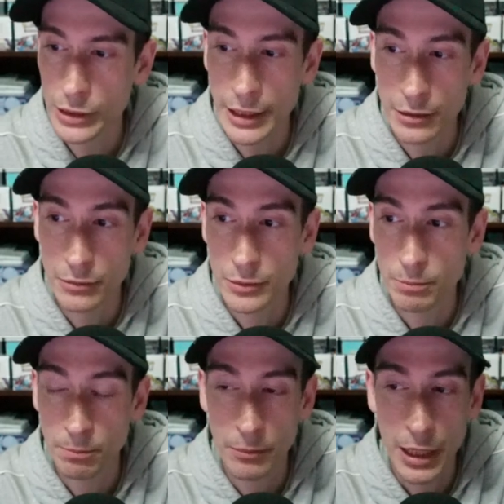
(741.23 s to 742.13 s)
We got
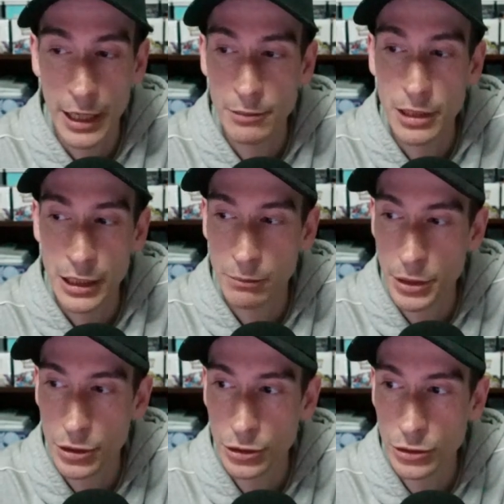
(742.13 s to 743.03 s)
Item Lock
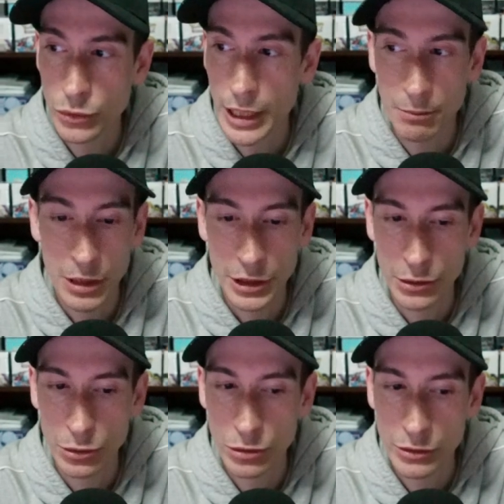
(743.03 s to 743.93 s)
Bidoof, we got
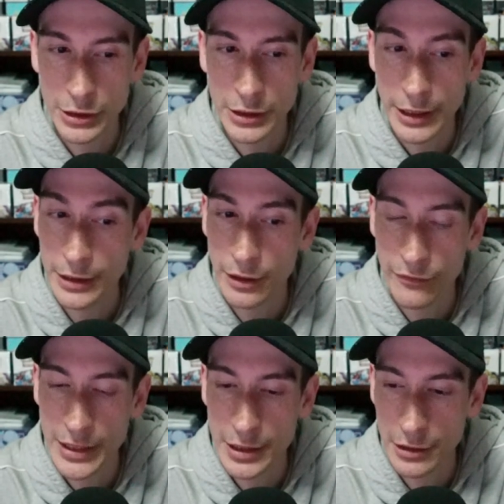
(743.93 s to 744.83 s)
Monkey Dory, and the
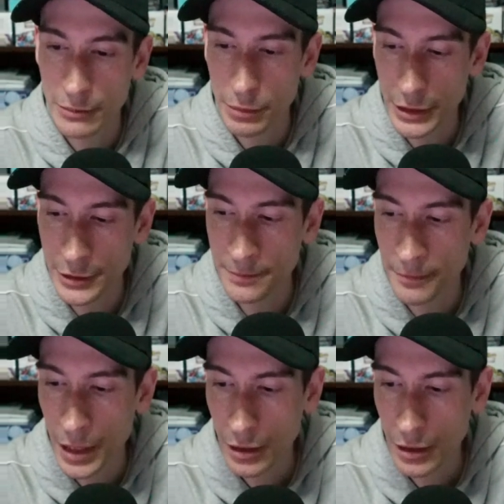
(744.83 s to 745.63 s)
Fezandipity.